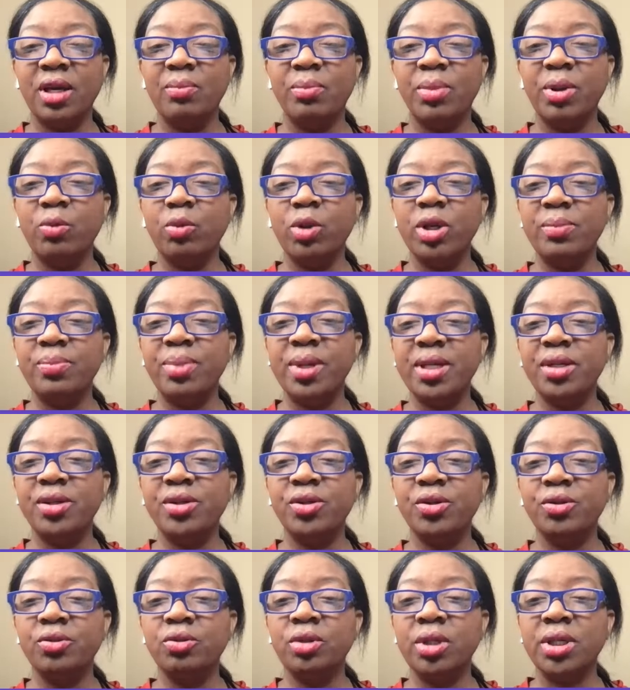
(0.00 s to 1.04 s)
But we've been
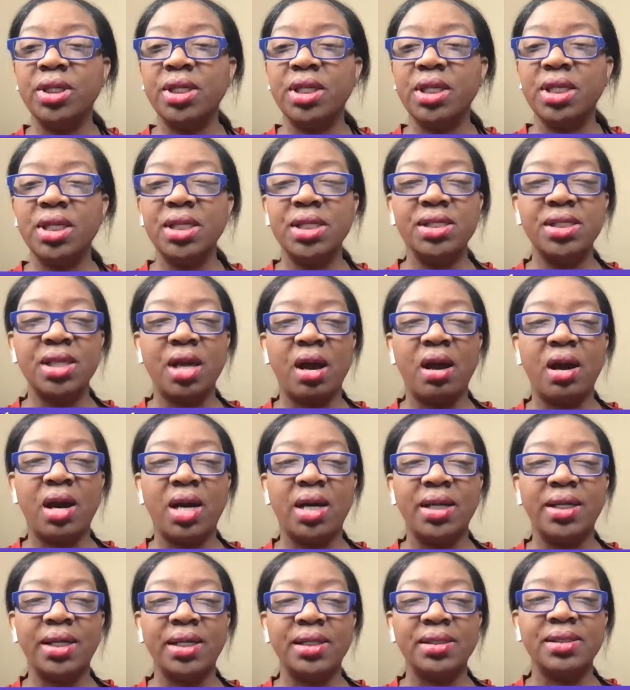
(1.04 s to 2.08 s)
doing these
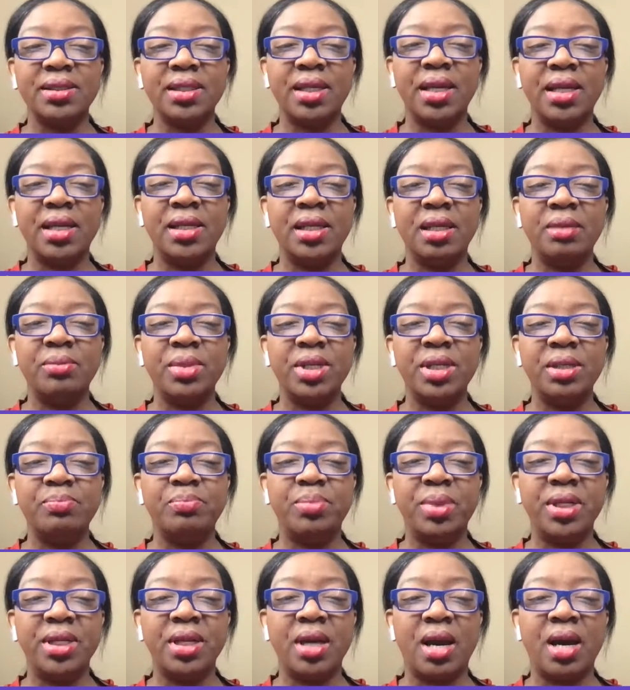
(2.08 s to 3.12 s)
audits, and let me
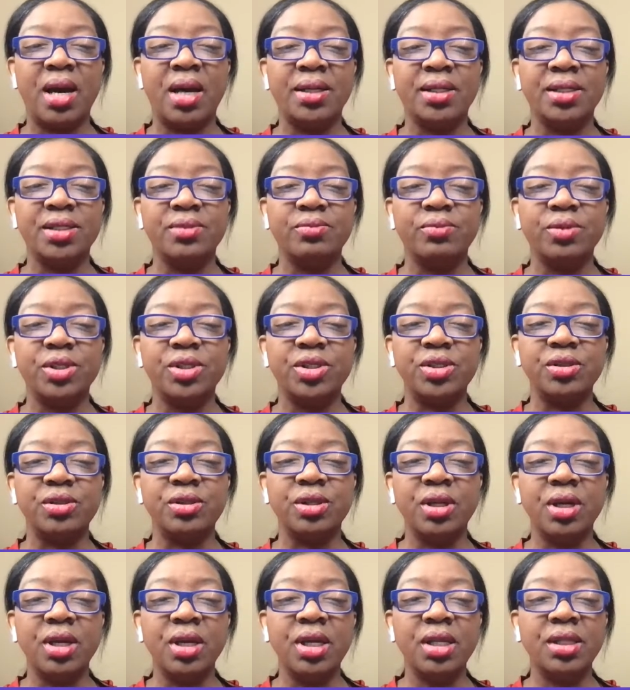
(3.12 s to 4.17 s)
be honest with you.
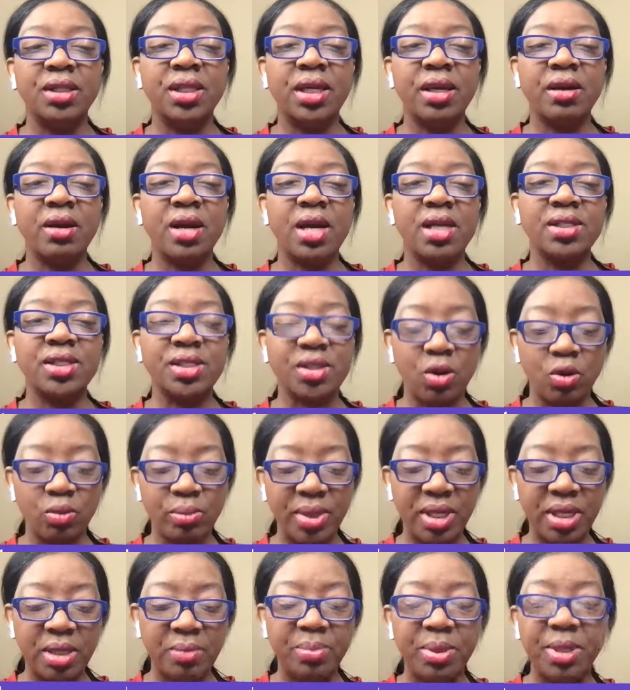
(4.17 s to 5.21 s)
There are so
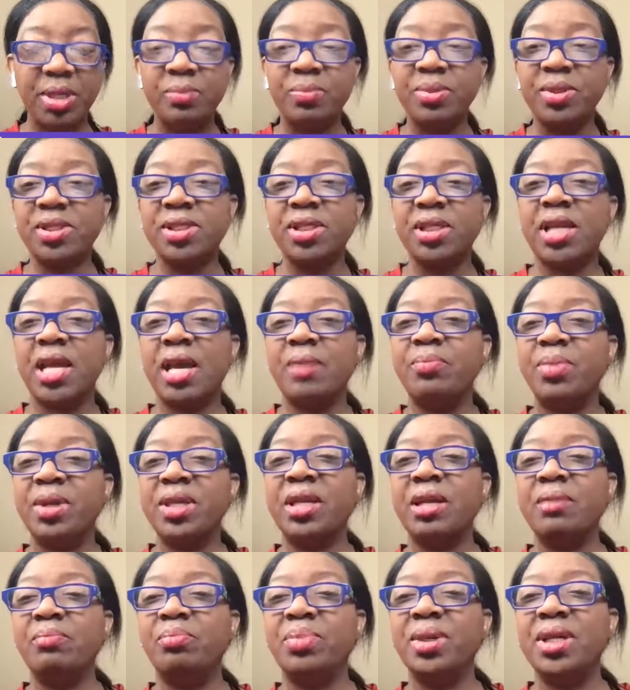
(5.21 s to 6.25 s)
many people say they've been
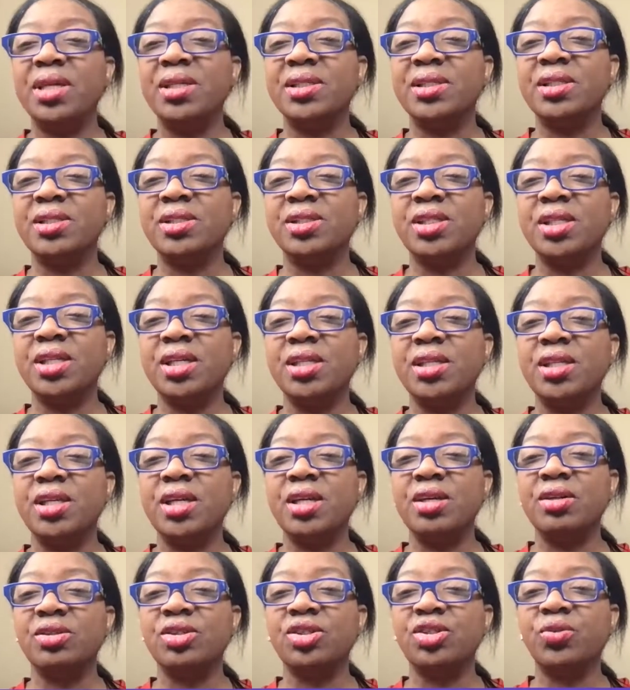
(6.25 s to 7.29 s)
in business 10
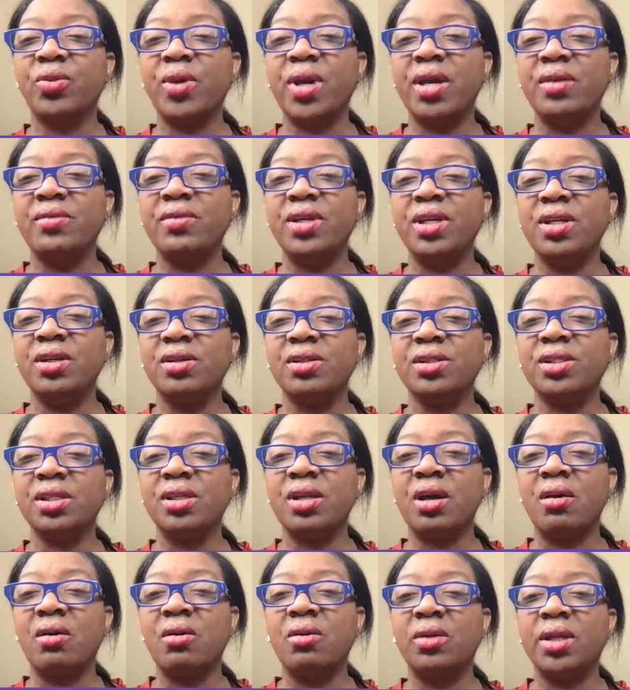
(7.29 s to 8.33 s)
years, 12 years, and
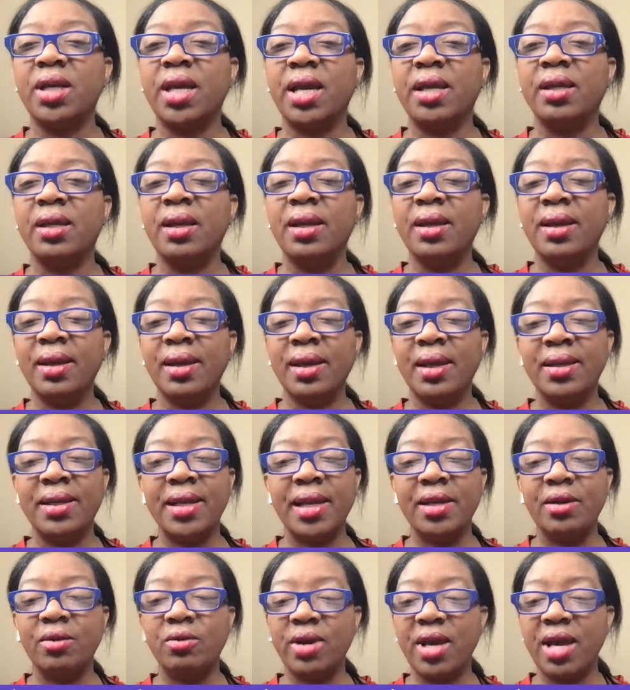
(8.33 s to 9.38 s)
all that, and
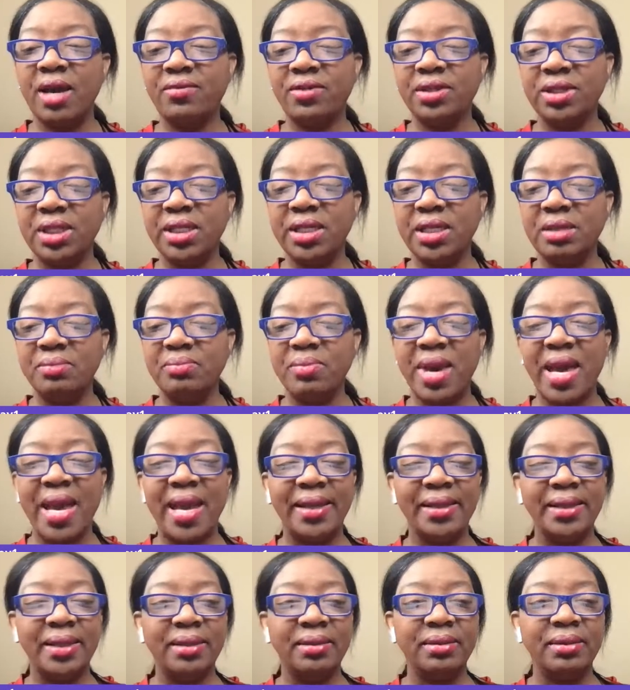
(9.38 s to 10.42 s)
they don't have a lead
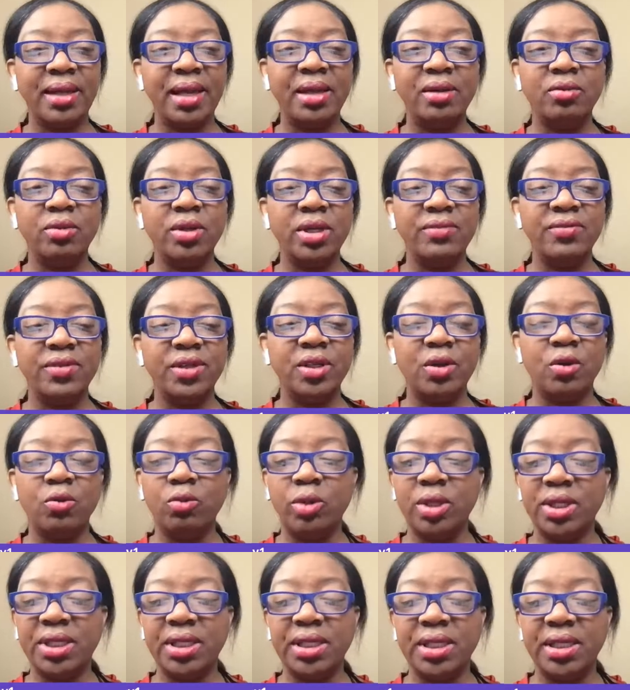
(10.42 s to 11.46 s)
magnet. They don't even know
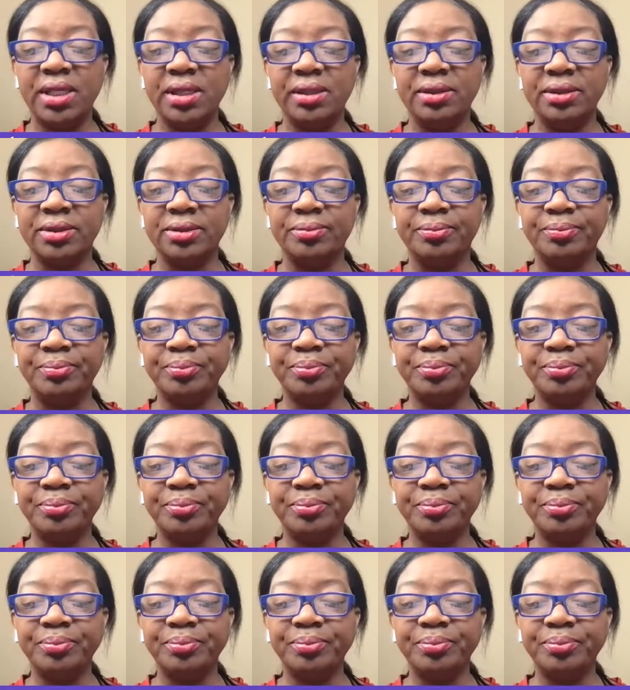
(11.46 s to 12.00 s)
what it is.